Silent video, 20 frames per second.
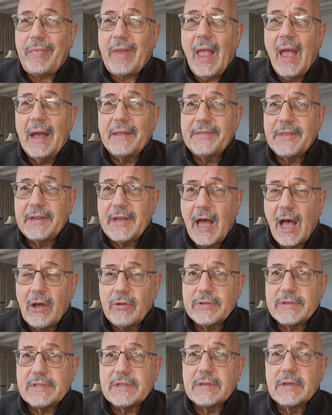and the
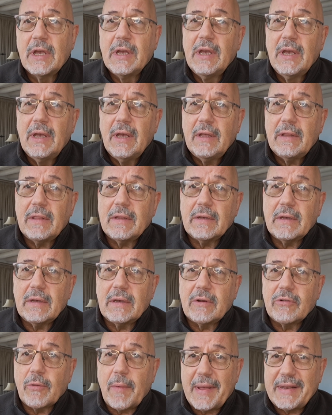nouns, the
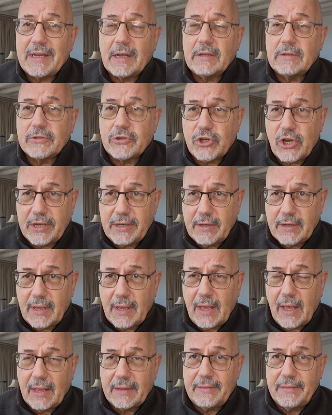grammatical
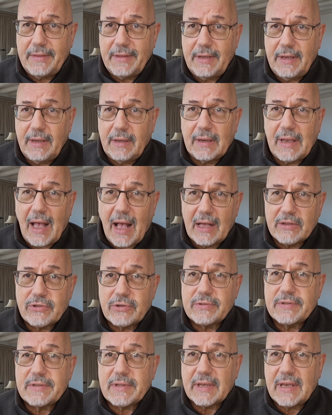gender and the
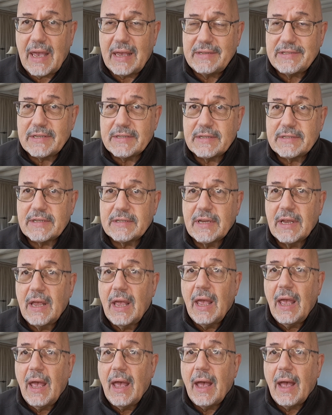casus, the cases.
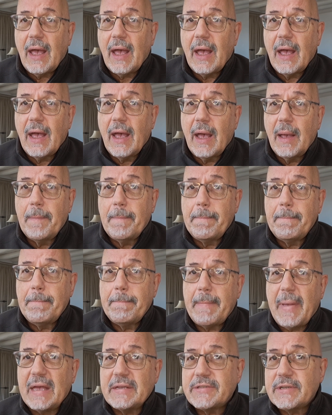
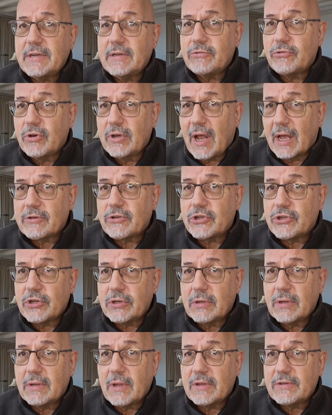As an
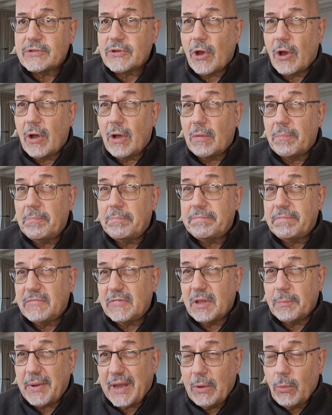introduction, those are
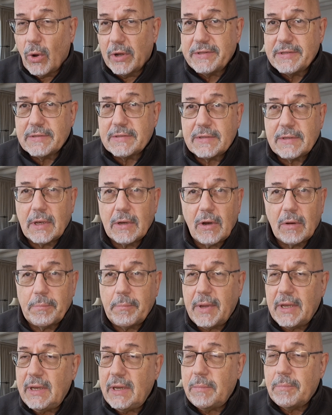the big ones. There are
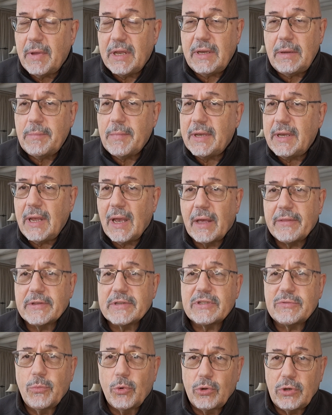many, many, many other
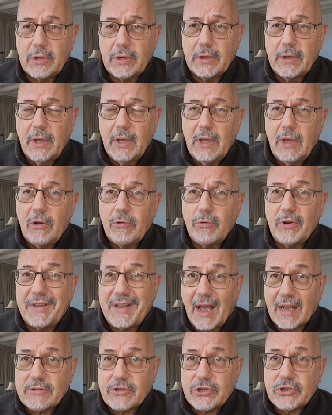smaller
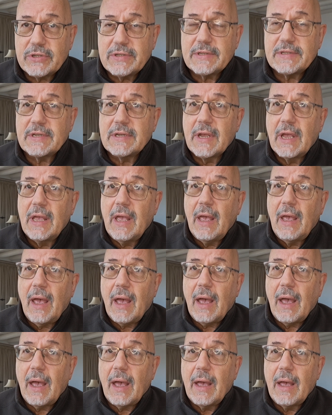reductions.
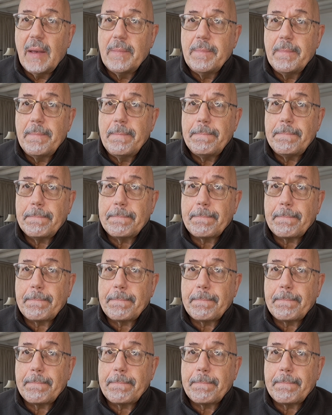And